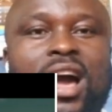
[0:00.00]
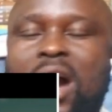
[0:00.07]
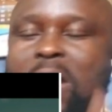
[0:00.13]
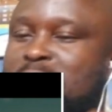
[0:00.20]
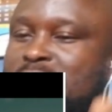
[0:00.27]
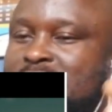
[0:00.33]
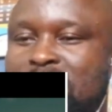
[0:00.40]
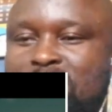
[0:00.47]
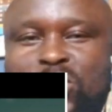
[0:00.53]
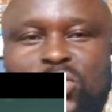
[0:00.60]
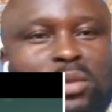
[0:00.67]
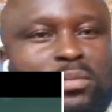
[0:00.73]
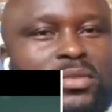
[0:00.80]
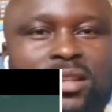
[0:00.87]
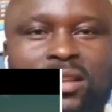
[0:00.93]
will tell you
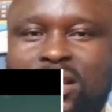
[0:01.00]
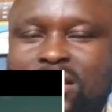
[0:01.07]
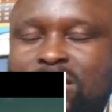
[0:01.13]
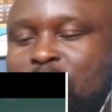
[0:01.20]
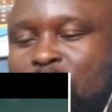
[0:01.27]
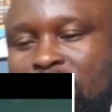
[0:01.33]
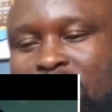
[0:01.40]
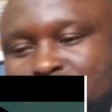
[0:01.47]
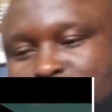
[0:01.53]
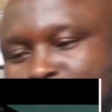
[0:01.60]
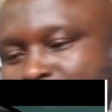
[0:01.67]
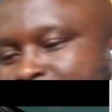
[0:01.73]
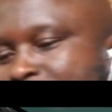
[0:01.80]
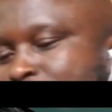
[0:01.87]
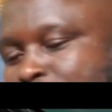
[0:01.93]
something. Let's go. Let's
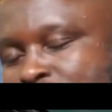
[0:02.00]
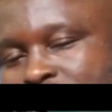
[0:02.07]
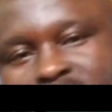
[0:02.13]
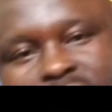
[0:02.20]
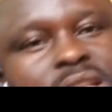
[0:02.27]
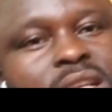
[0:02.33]
make progress.